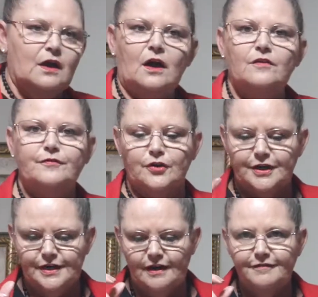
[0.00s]
I've got
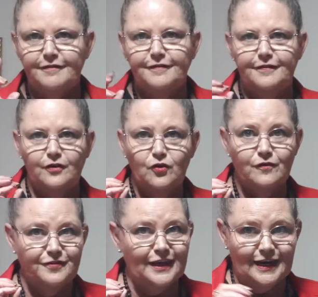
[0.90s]
enough
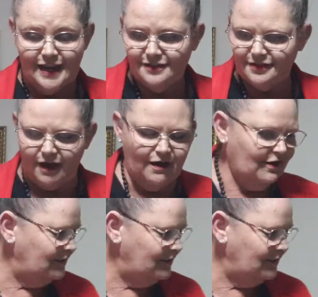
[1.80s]
of the leather